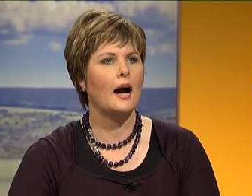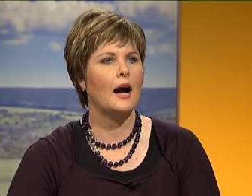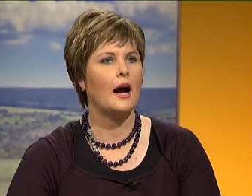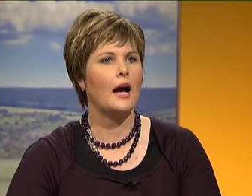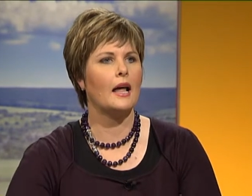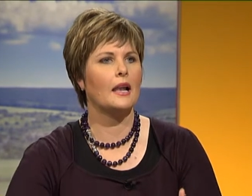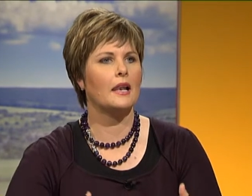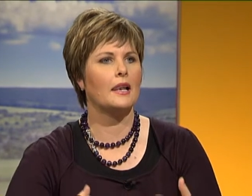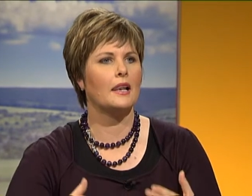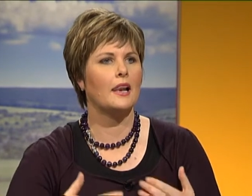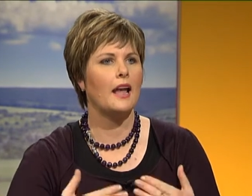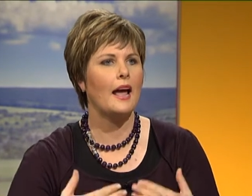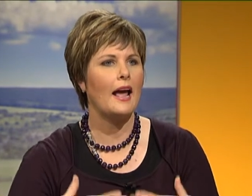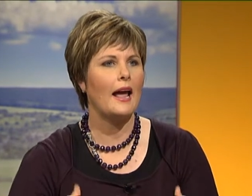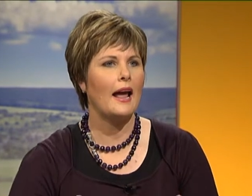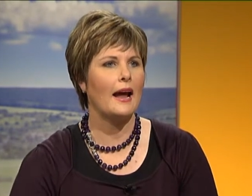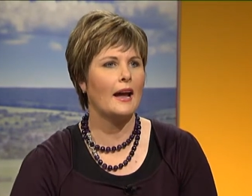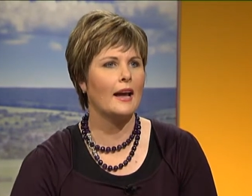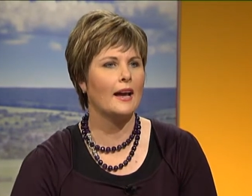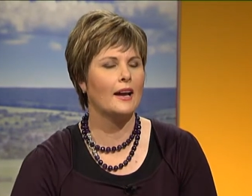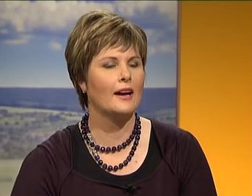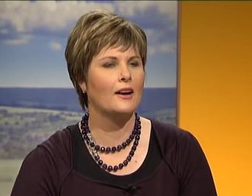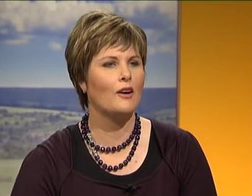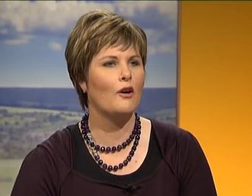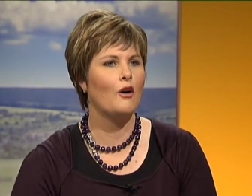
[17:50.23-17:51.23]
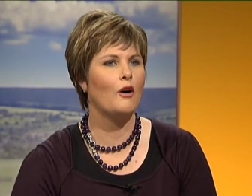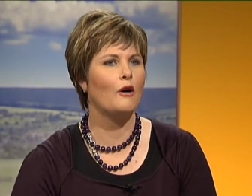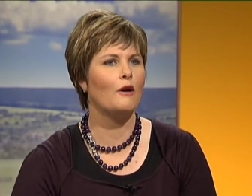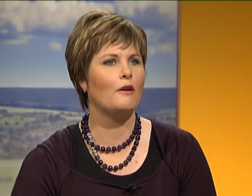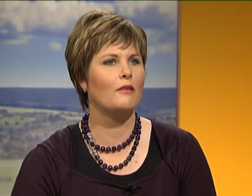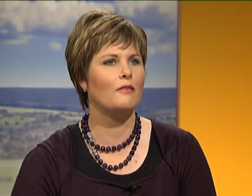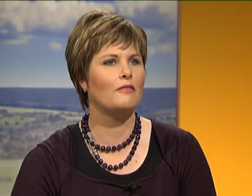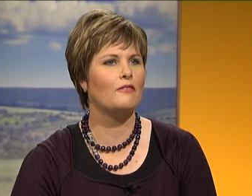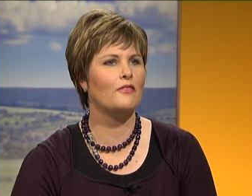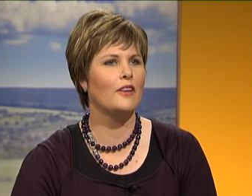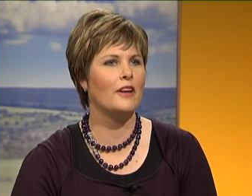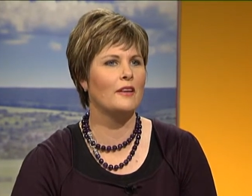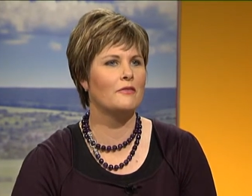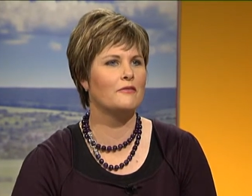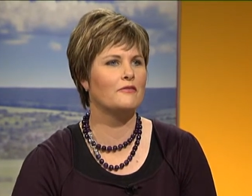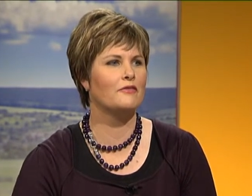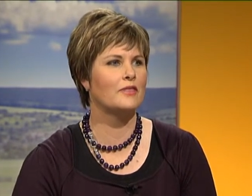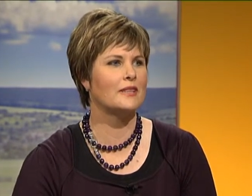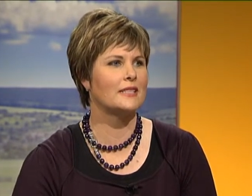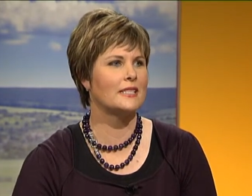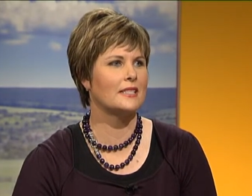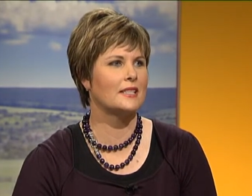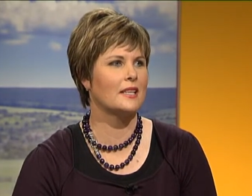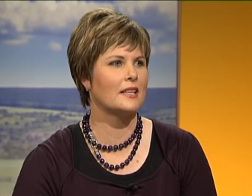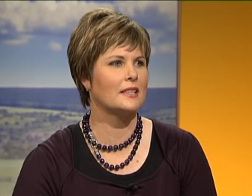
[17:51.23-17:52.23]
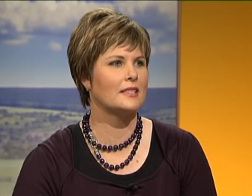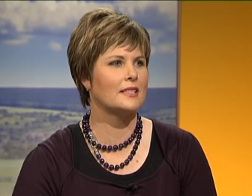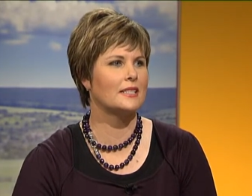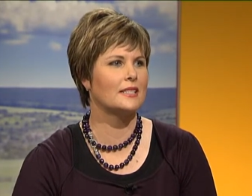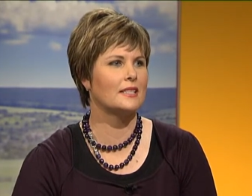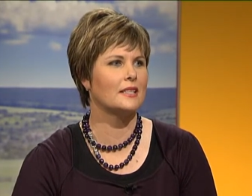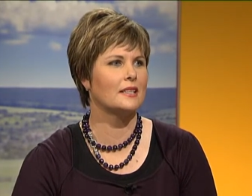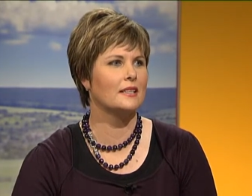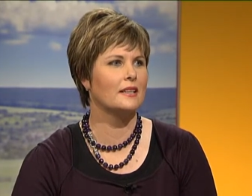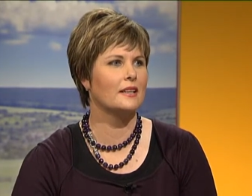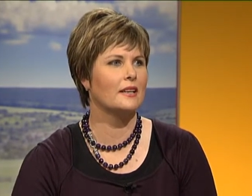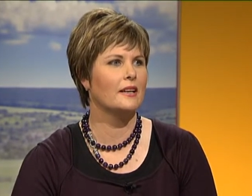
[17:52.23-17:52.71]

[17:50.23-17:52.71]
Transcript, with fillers: a lack of emphasis